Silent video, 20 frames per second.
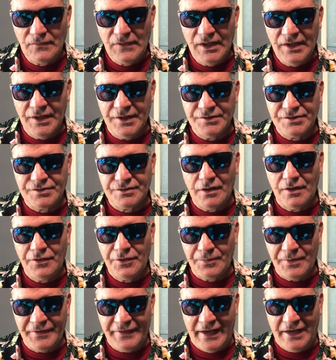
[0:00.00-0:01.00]
is
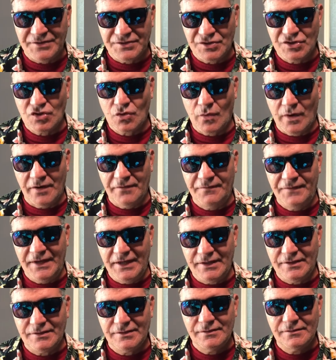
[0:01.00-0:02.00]
3,000 square
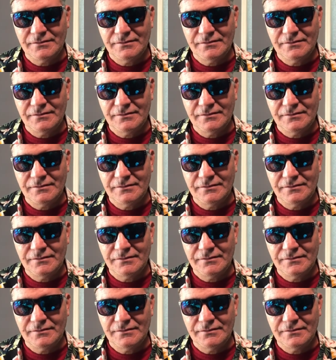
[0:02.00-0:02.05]
feet.